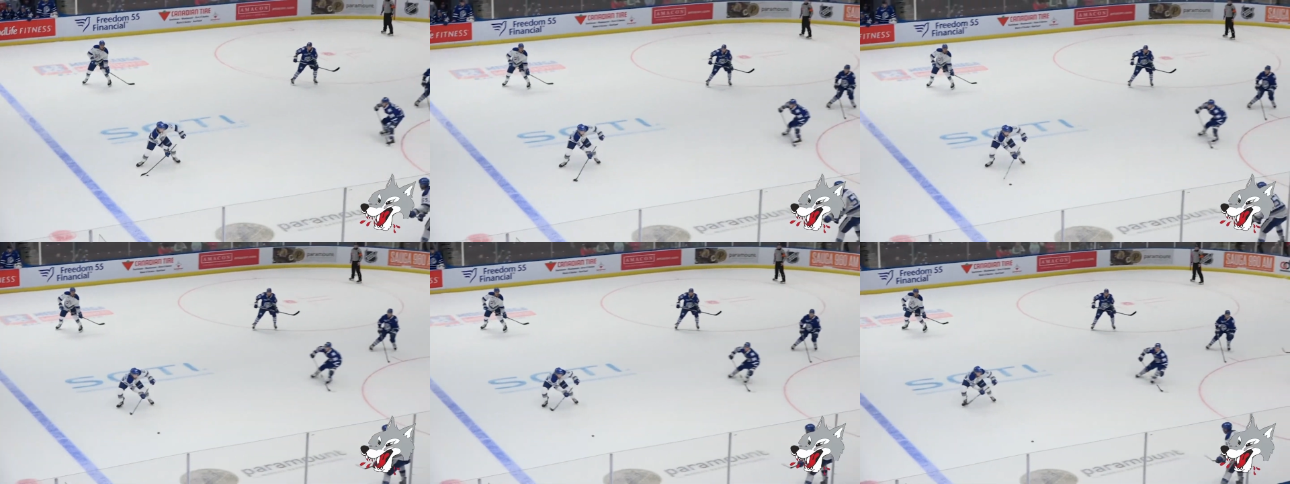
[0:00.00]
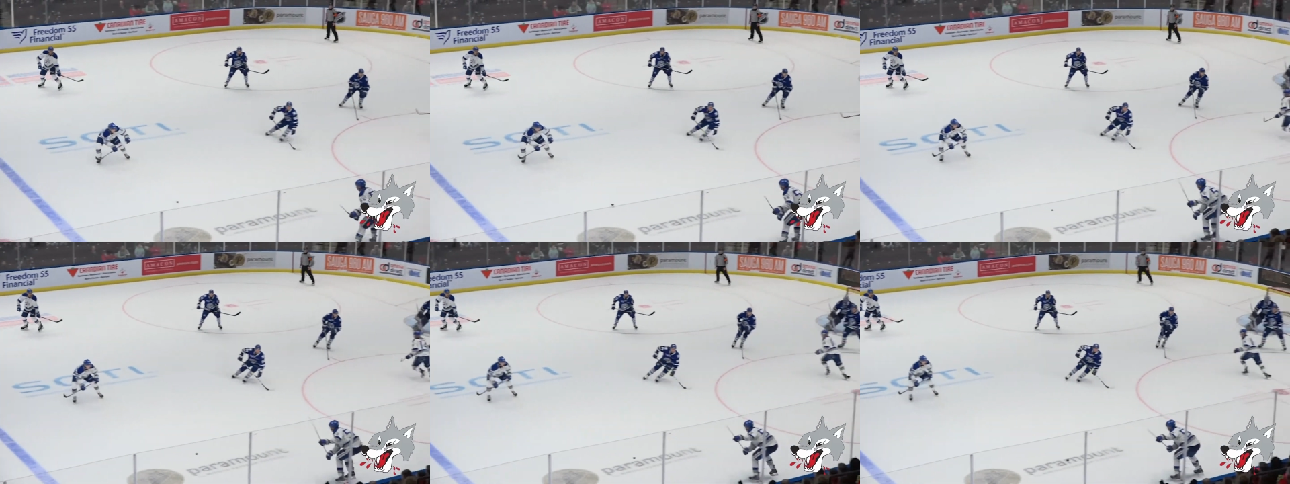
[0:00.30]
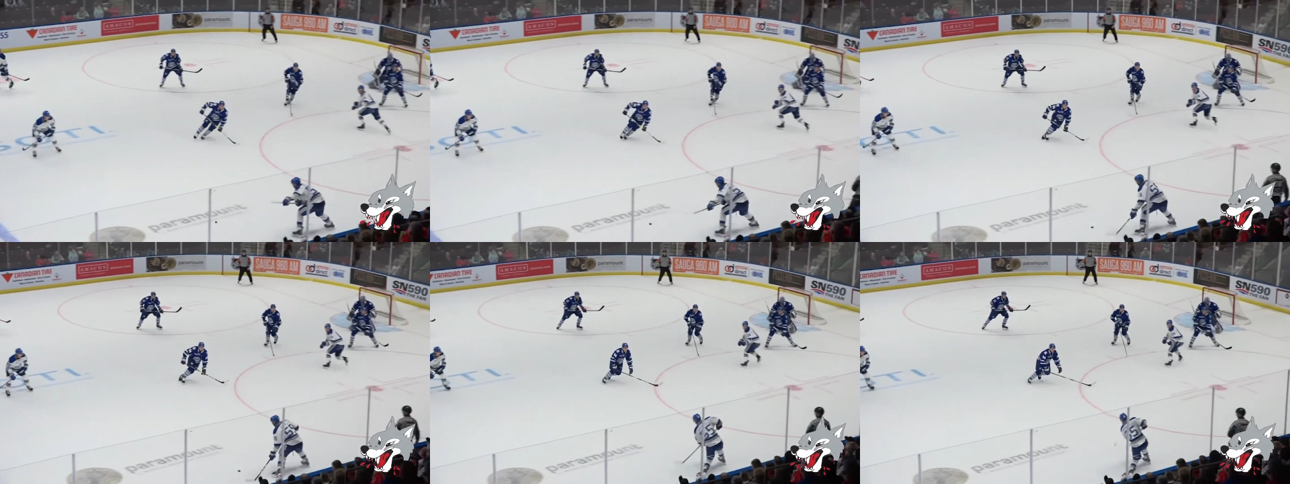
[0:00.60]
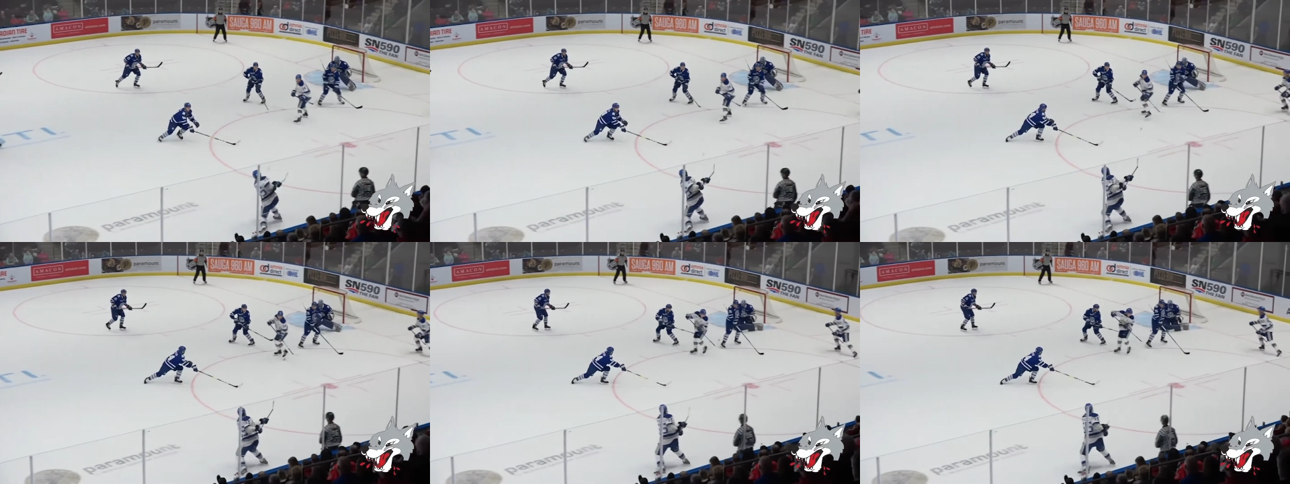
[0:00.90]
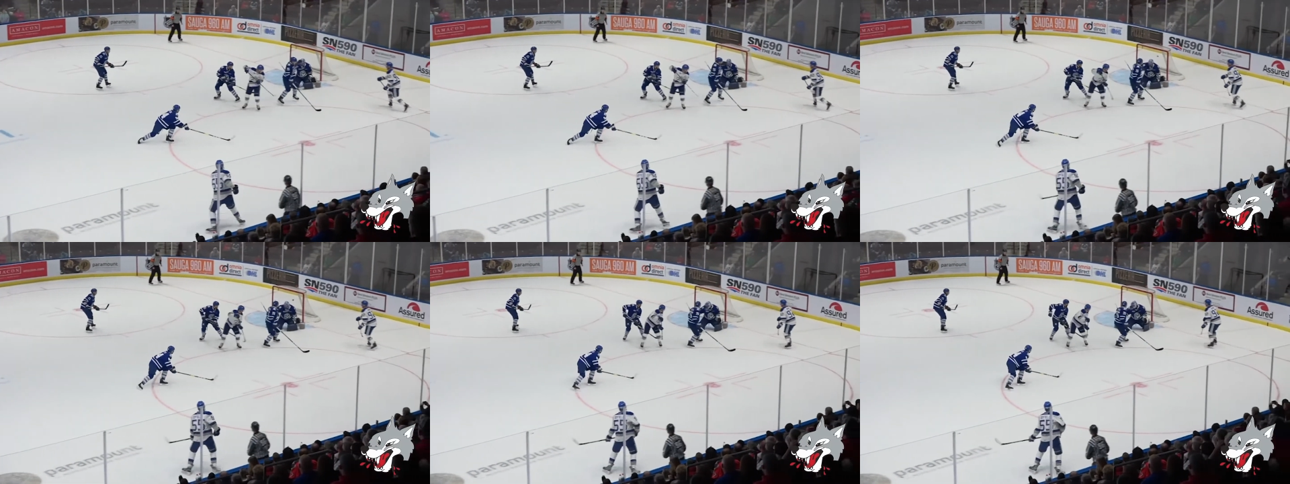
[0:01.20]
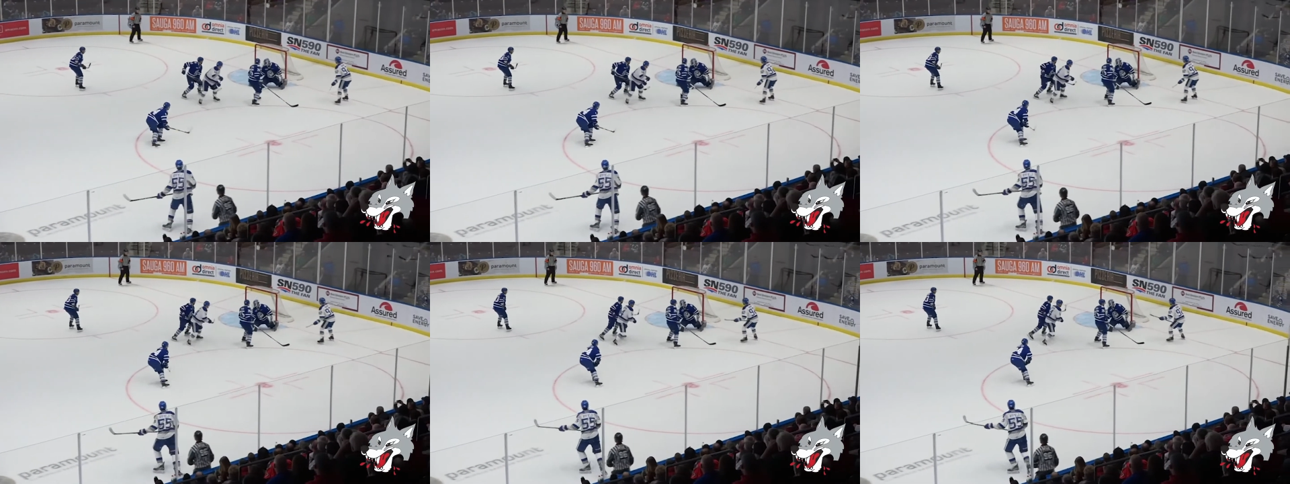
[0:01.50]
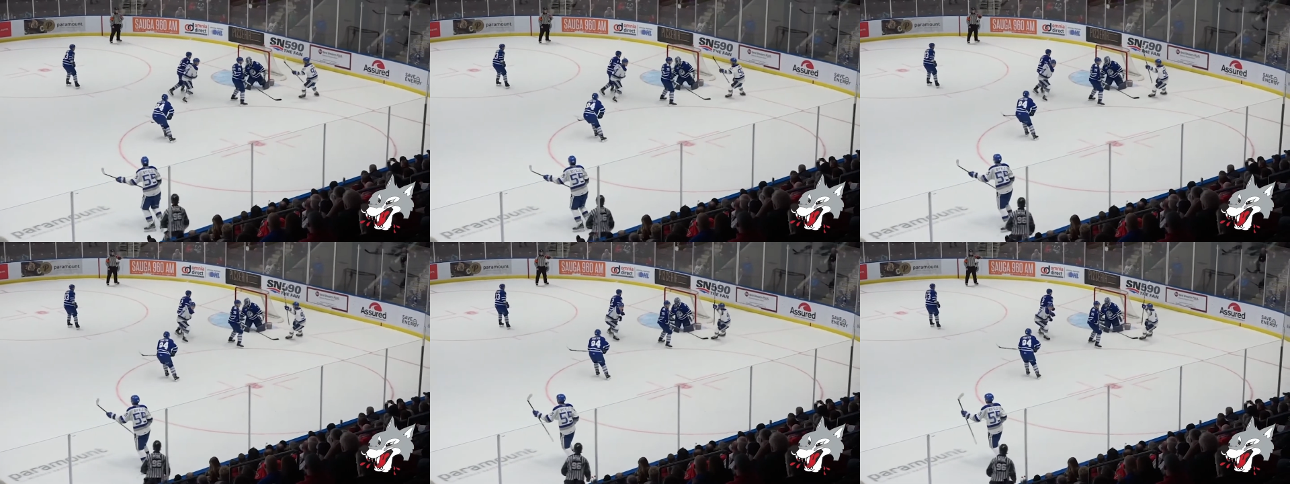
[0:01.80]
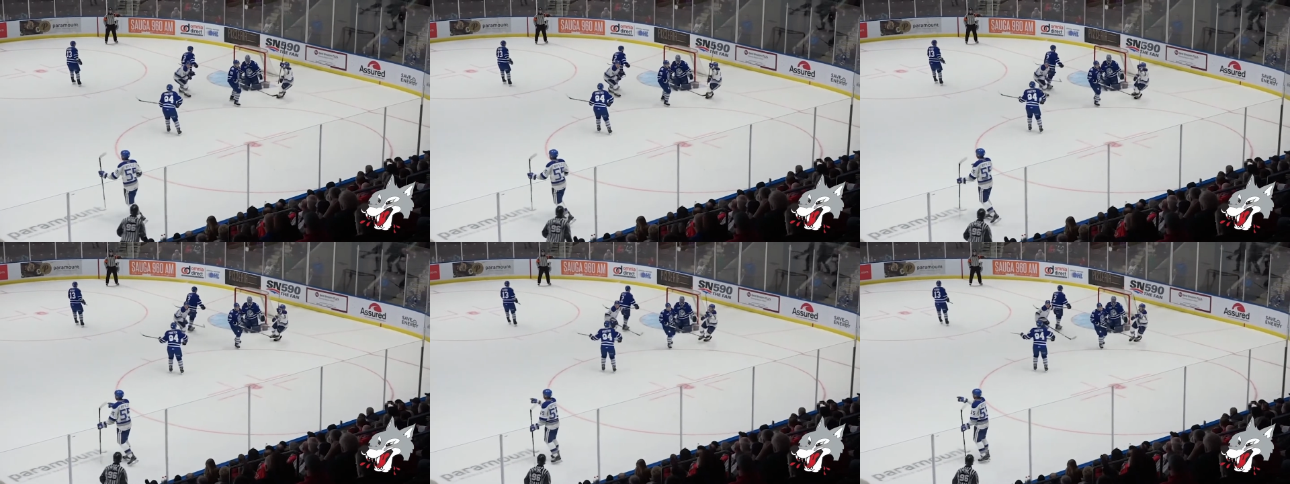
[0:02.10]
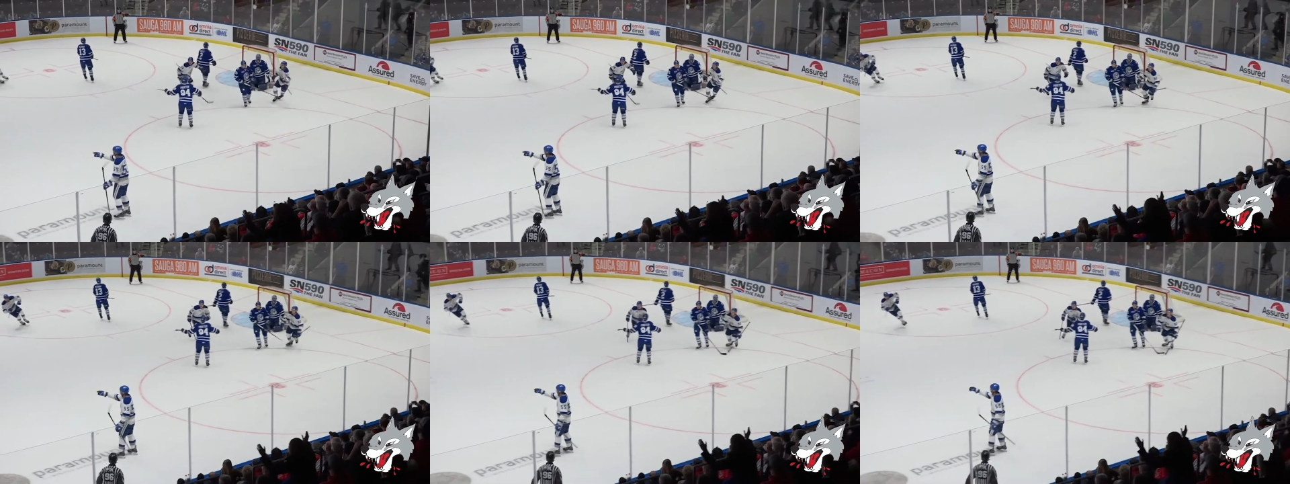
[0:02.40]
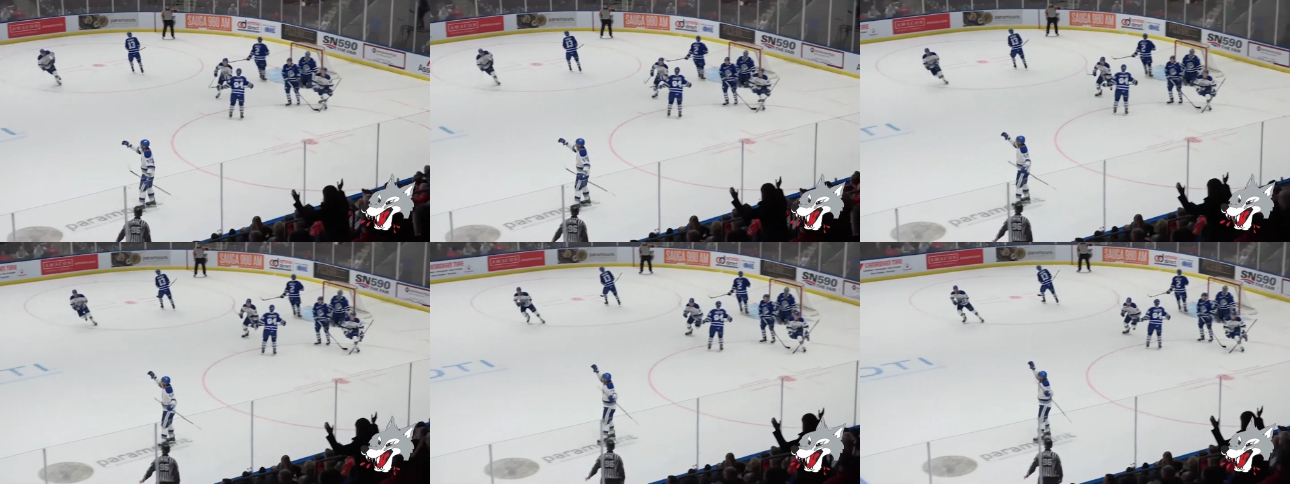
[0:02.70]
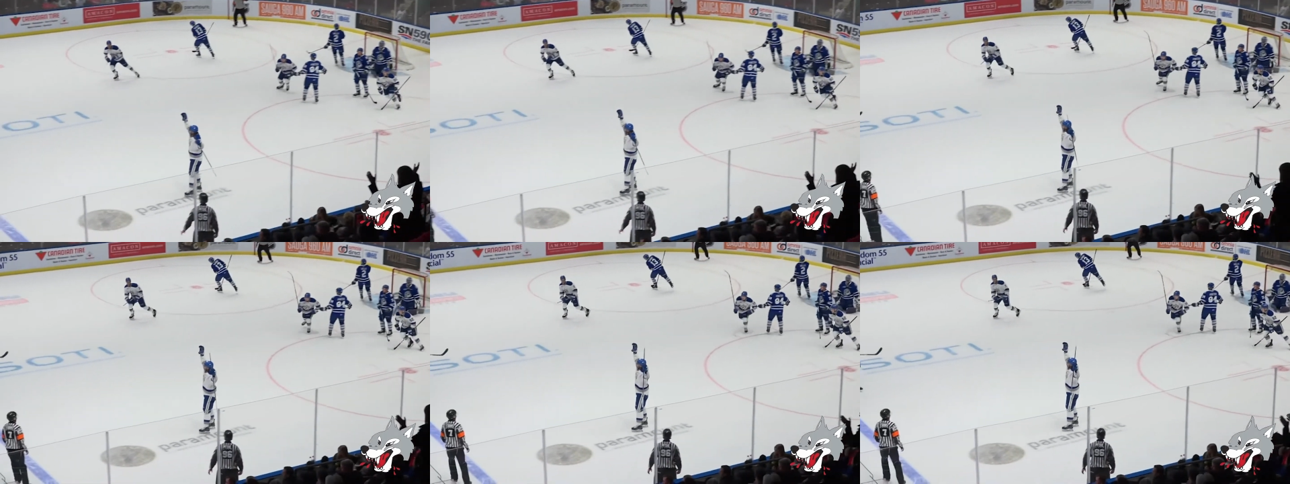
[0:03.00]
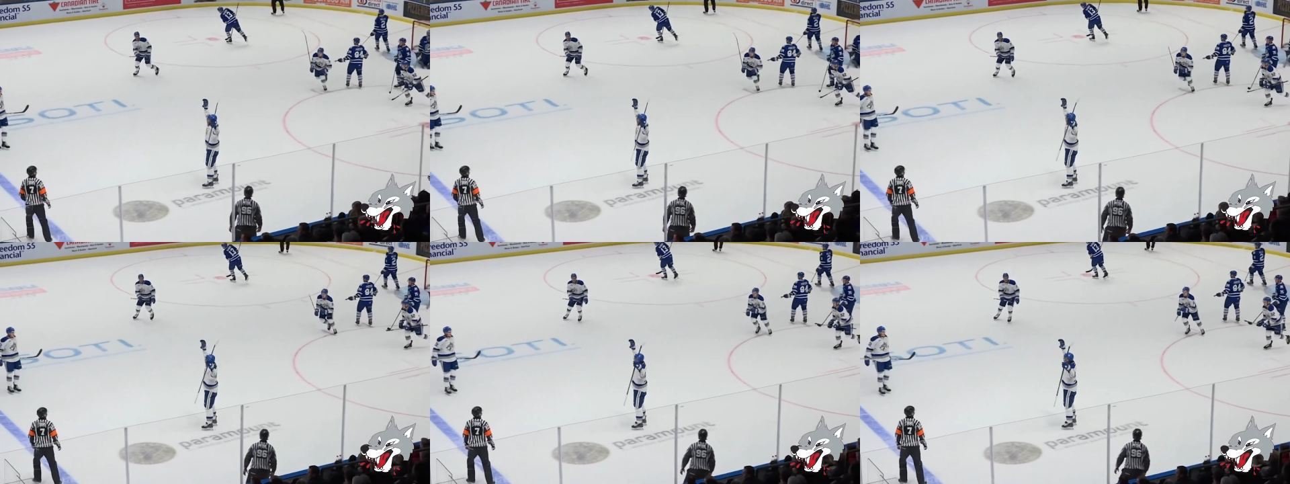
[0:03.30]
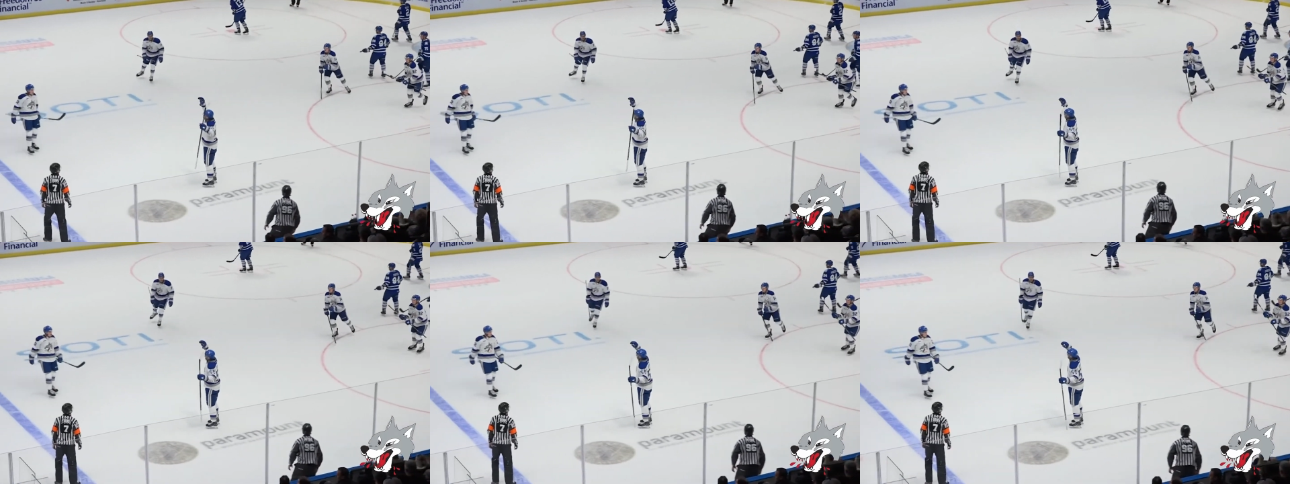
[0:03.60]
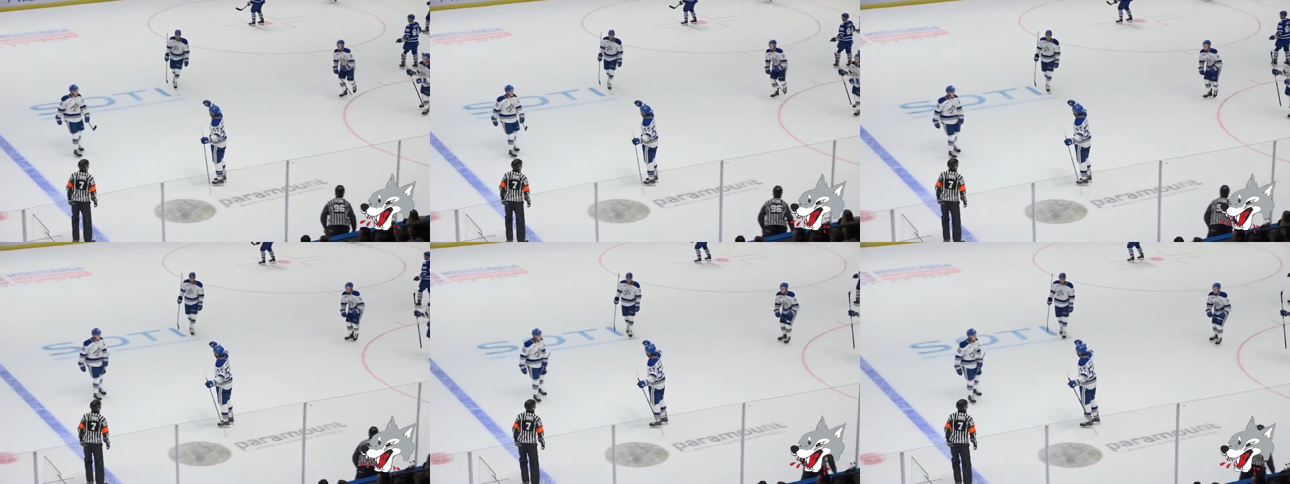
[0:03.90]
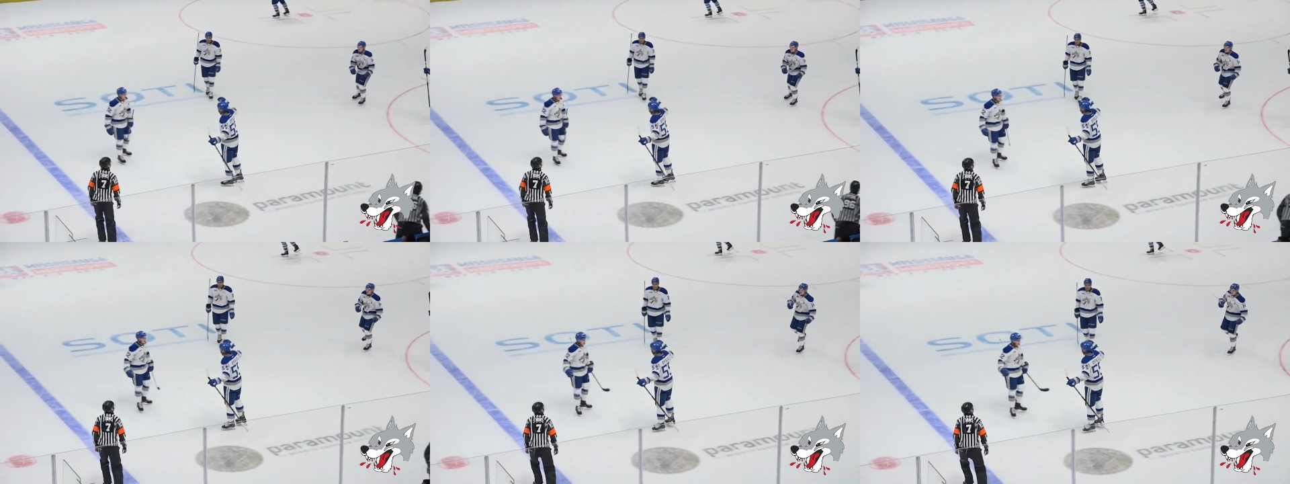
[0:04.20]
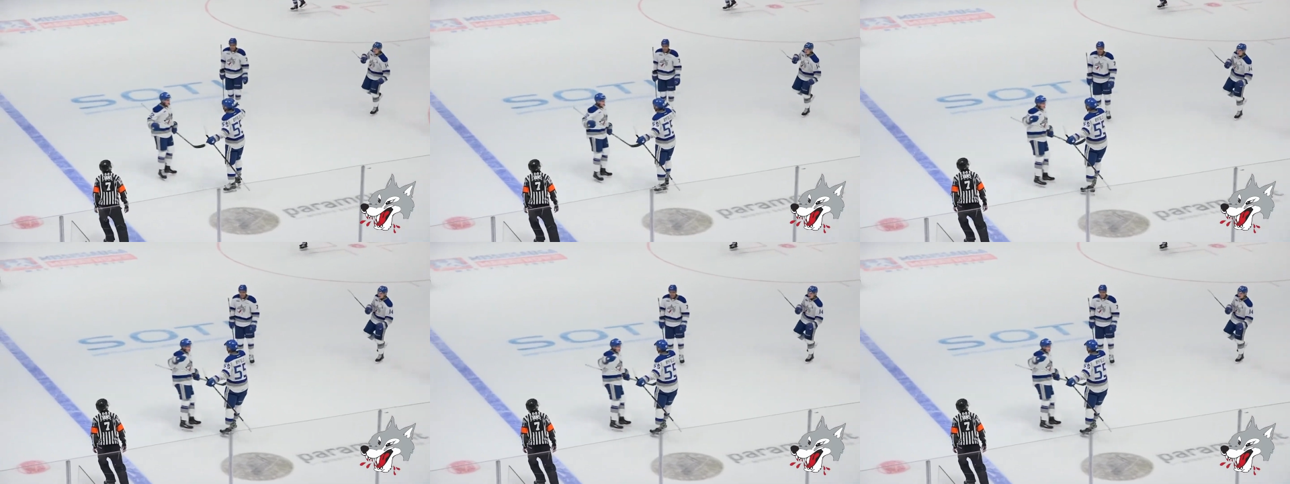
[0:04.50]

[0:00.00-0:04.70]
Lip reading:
No face is visible, so there are no lips to read.